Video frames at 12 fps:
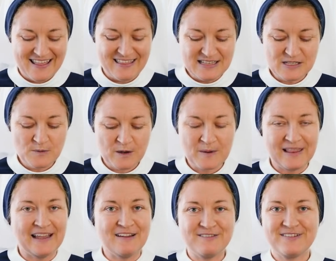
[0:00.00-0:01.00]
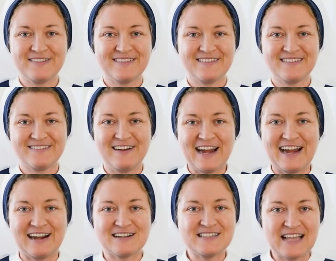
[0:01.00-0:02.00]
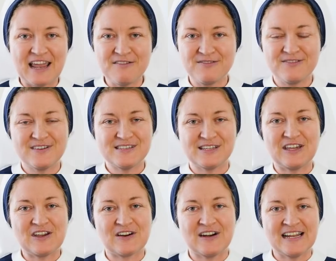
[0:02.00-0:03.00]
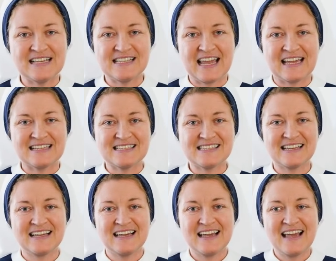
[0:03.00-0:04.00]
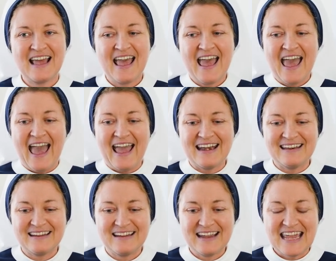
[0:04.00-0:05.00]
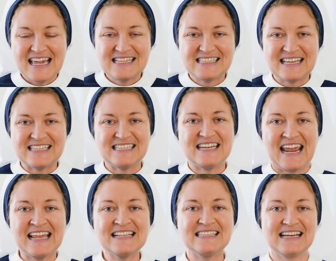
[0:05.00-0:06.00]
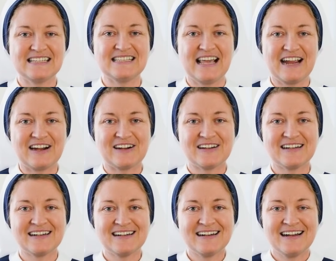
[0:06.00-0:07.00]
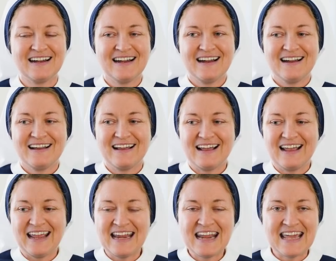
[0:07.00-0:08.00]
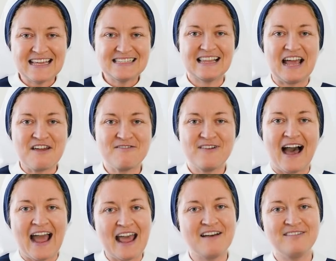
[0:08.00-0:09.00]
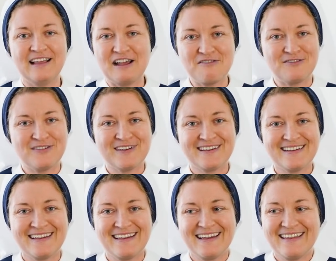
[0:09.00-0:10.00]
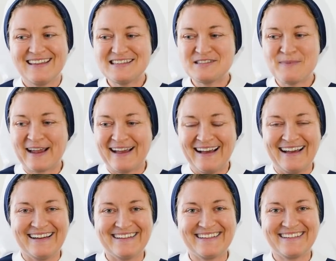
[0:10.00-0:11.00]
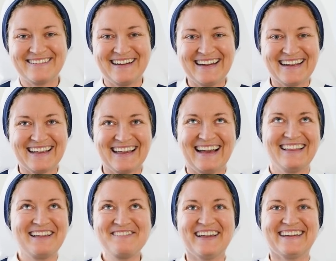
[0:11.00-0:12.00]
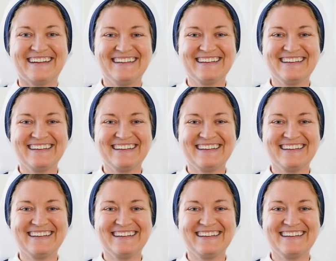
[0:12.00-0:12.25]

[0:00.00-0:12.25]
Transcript: This is where we live, right here, safe, secure in his hands. And he sustains us there. In his life, I have life. This is my God, right? I love it.